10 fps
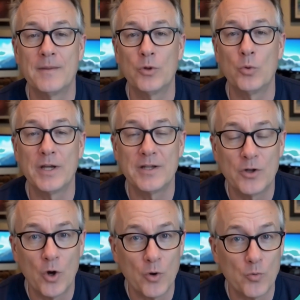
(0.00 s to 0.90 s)
Yuki's
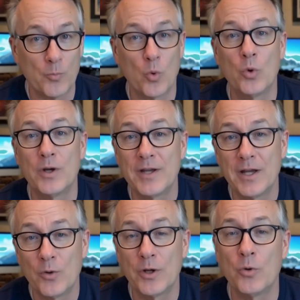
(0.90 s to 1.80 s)
daughter reported
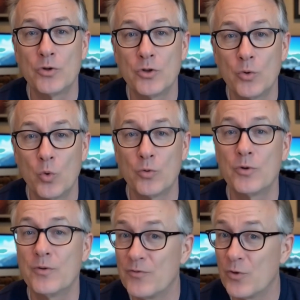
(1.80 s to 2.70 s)
hearing her snore for
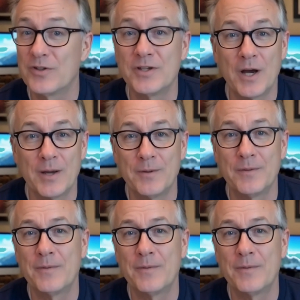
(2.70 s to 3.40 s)
the first time.